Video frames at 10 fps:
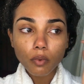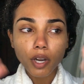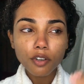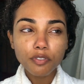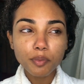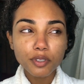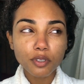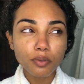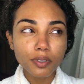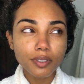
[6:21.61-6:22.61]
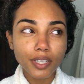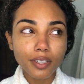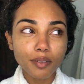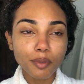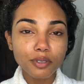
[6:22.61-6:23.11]
why are females so
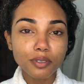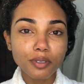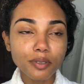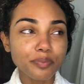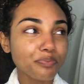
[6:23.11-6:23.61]
dang emotional?